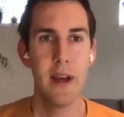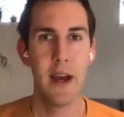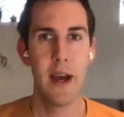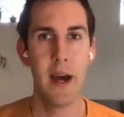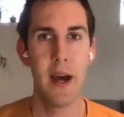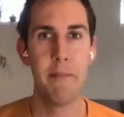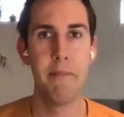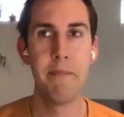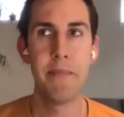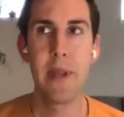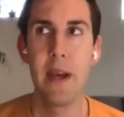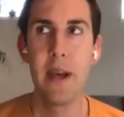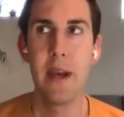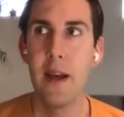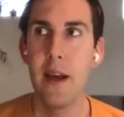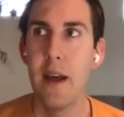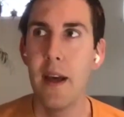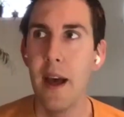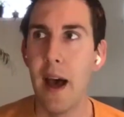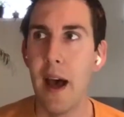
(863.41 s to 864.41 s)
Um,
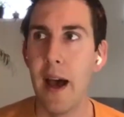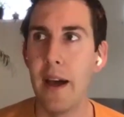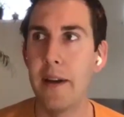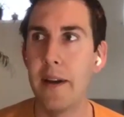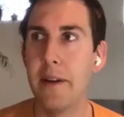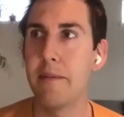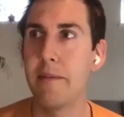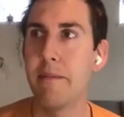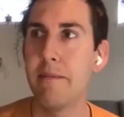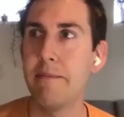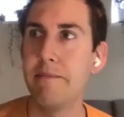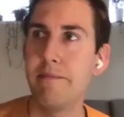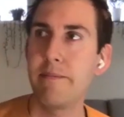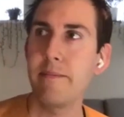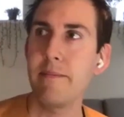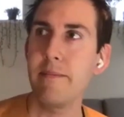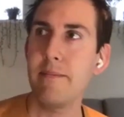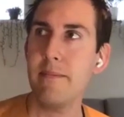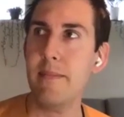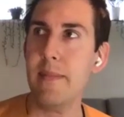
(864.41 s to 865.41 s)
and
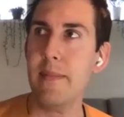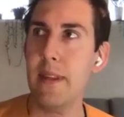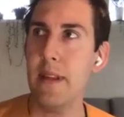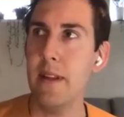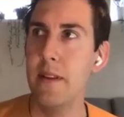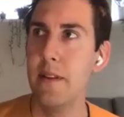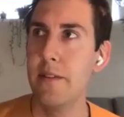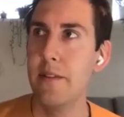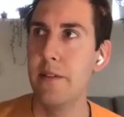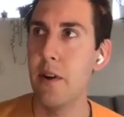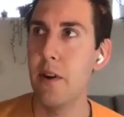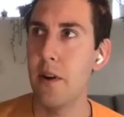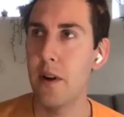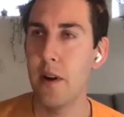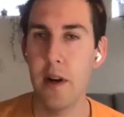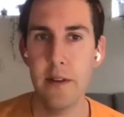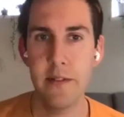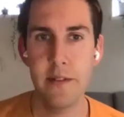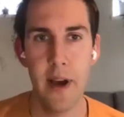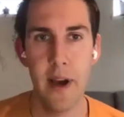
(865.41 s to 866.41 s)

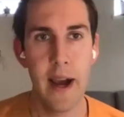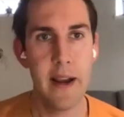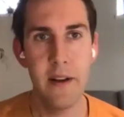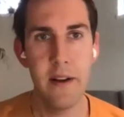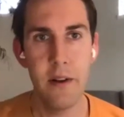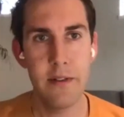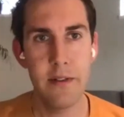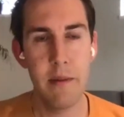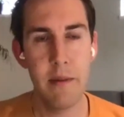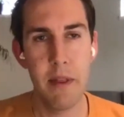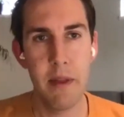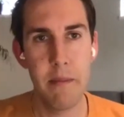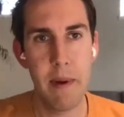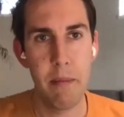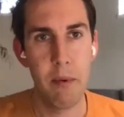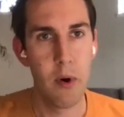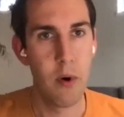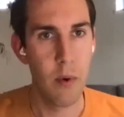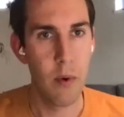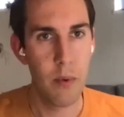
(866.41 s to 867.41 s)
so, so I knew some of the
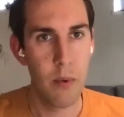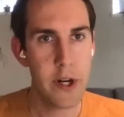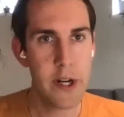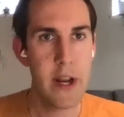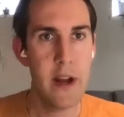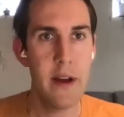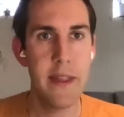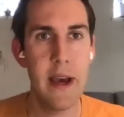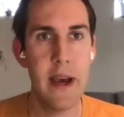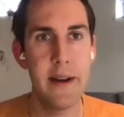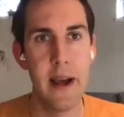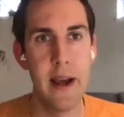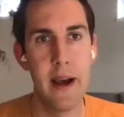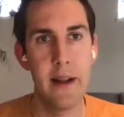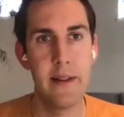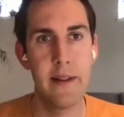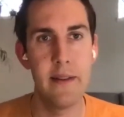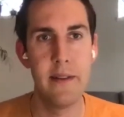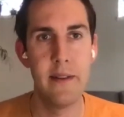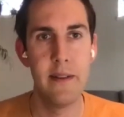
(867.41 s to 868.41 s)
people who were working on that
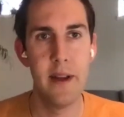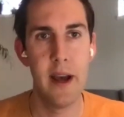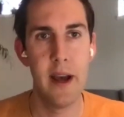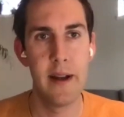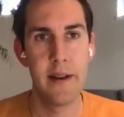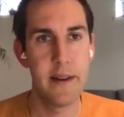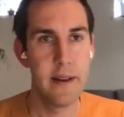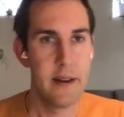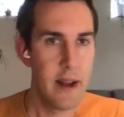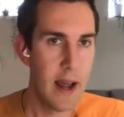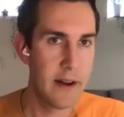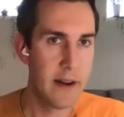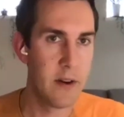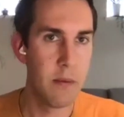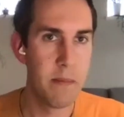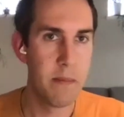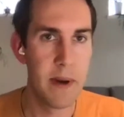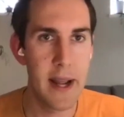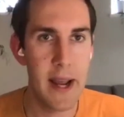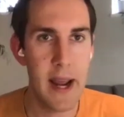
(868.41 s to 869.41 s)
at. At, at
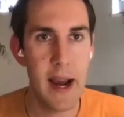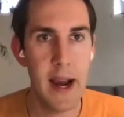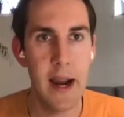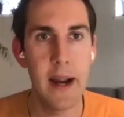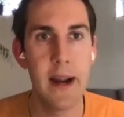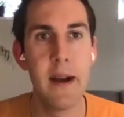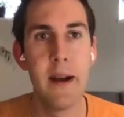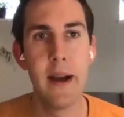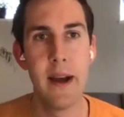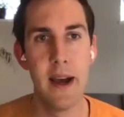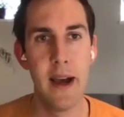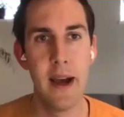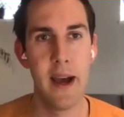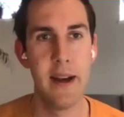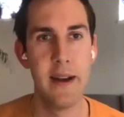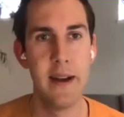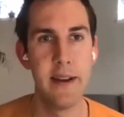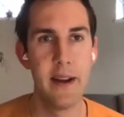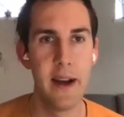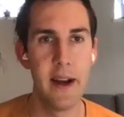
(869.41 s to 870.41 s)
OpenAI,
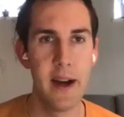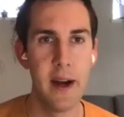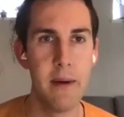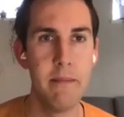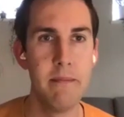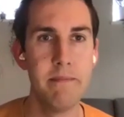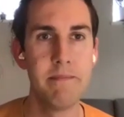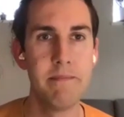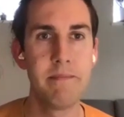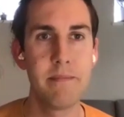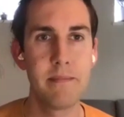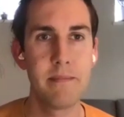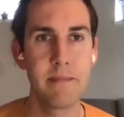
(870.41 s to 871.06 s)
and um,